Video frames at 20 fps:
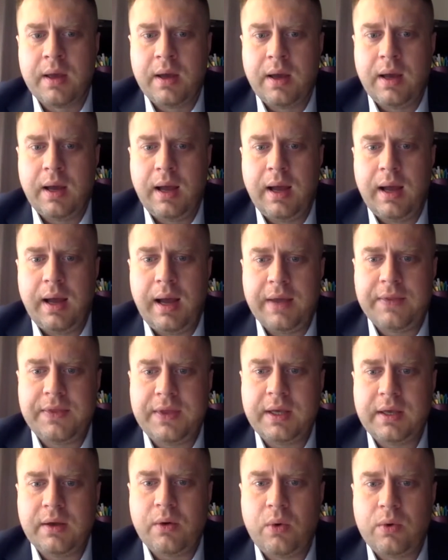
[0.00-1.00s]
I
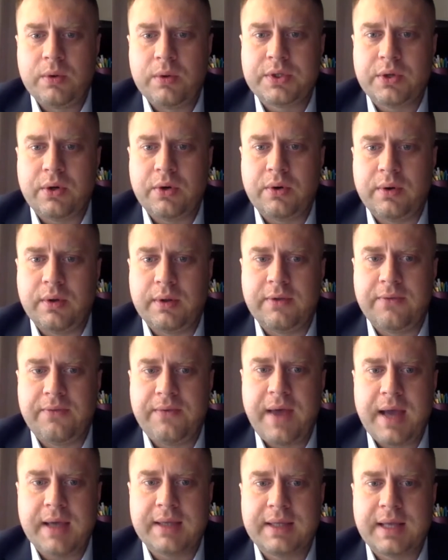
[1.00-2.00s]
think also the
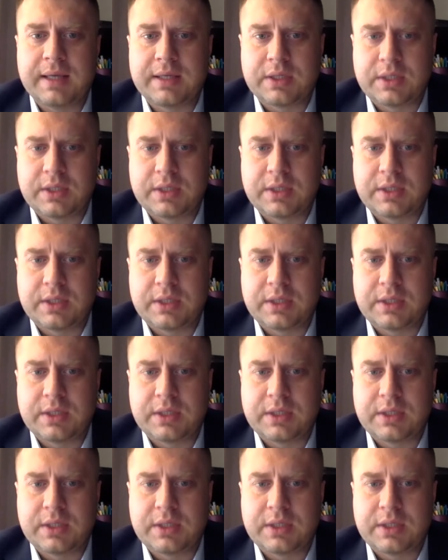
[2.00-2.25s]
fact that